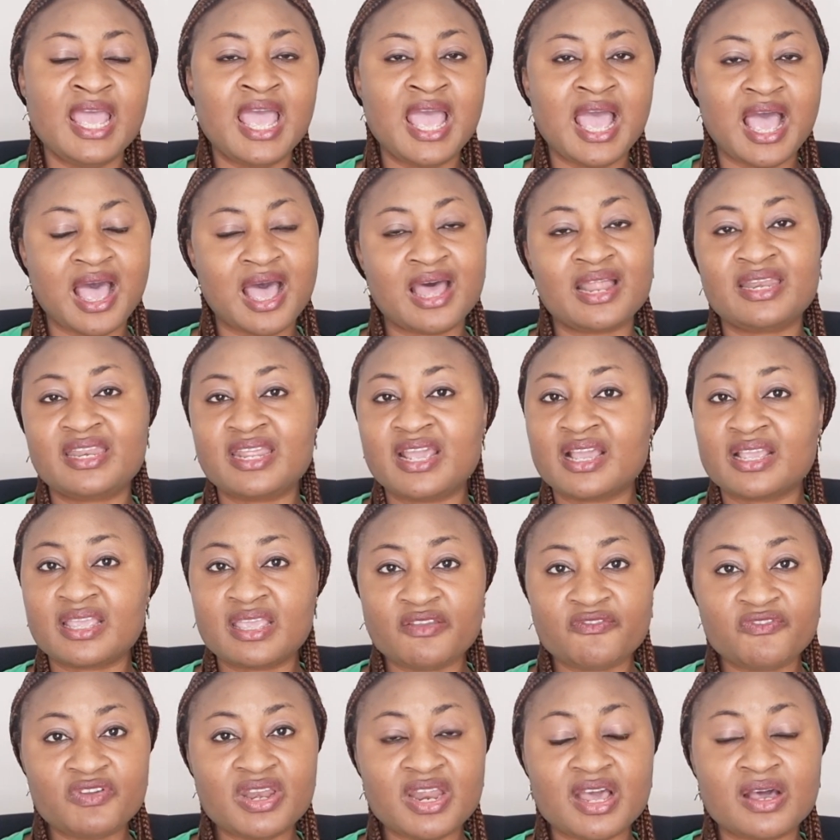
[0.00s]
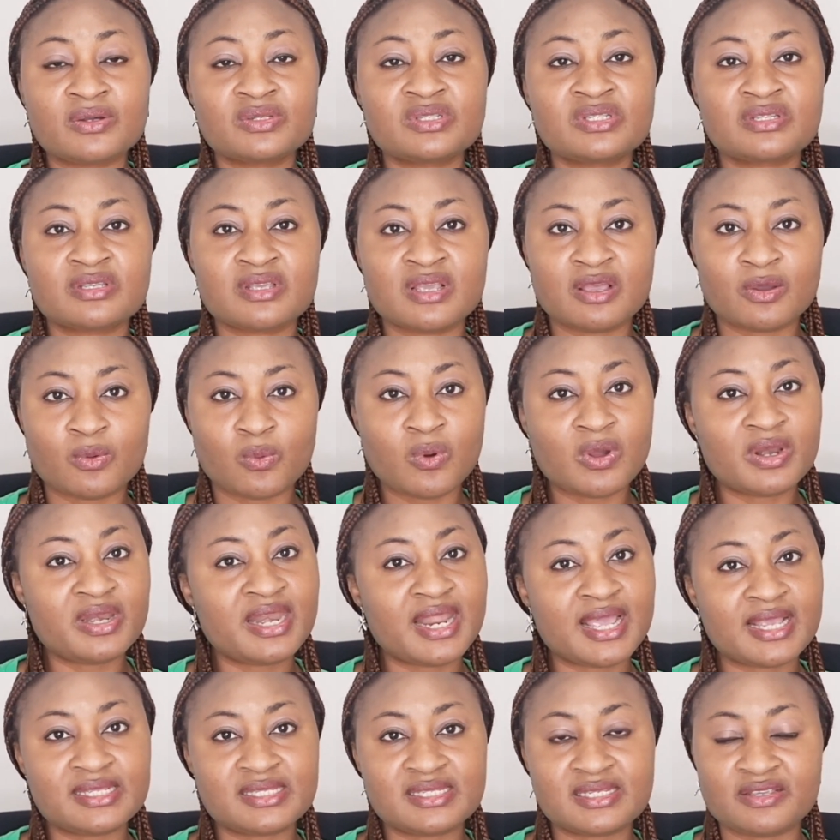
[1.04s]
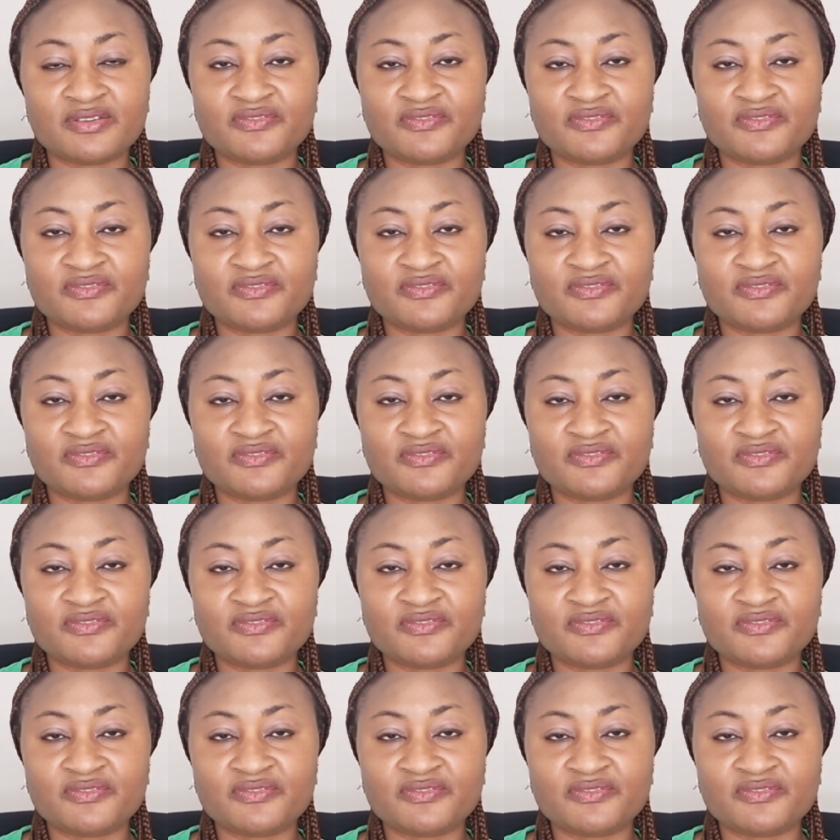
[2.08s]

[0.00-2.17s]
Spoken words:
and they are giving out 190